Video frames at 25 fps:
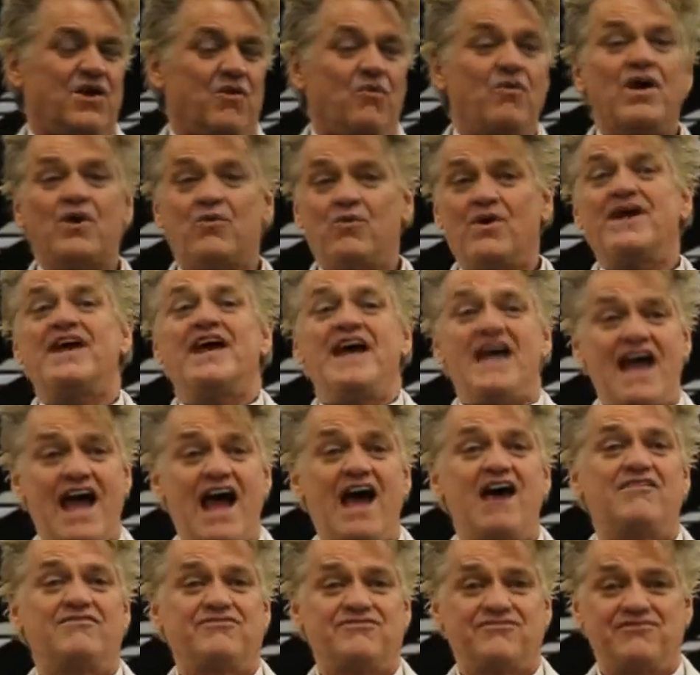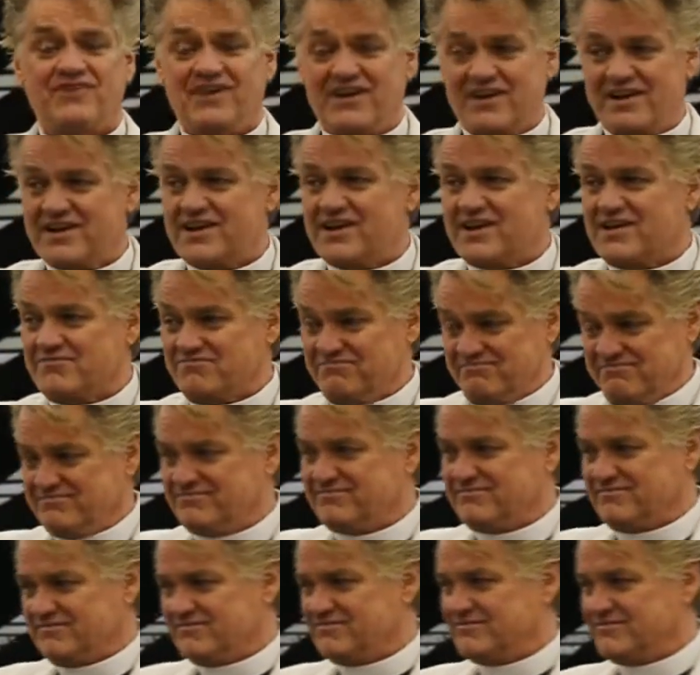When we have
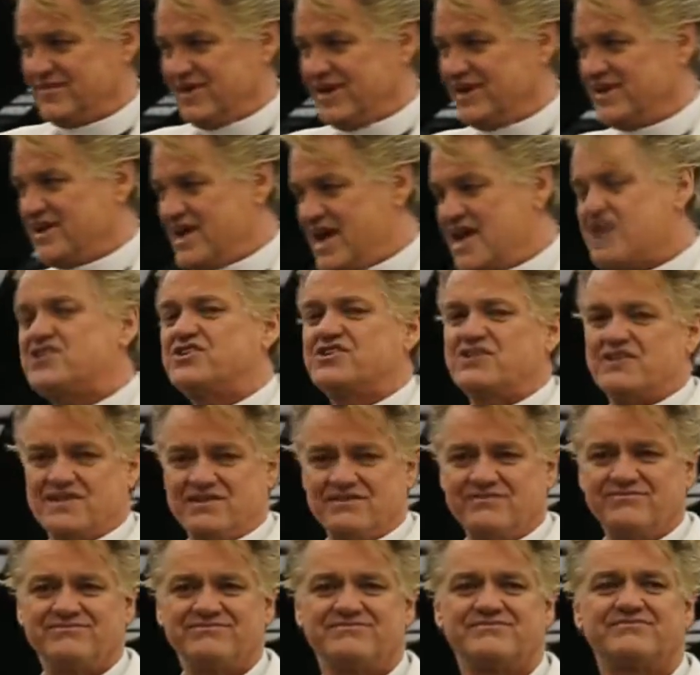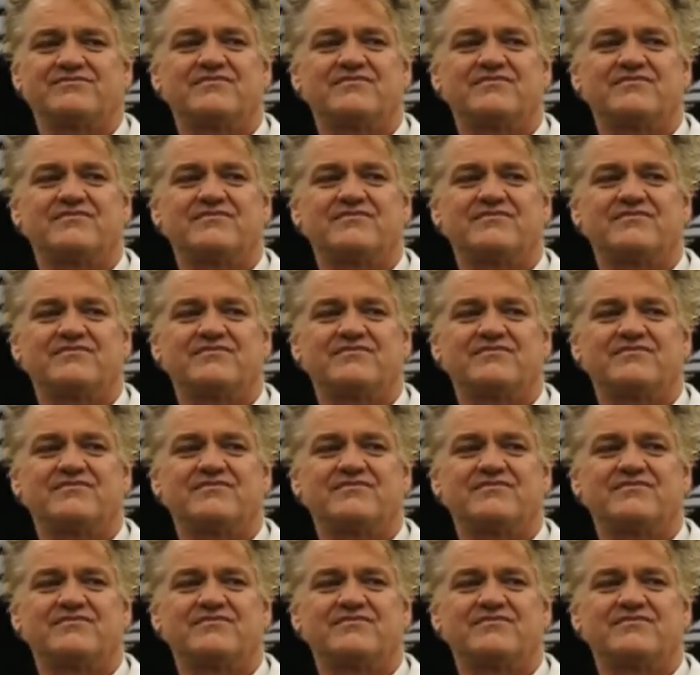a nation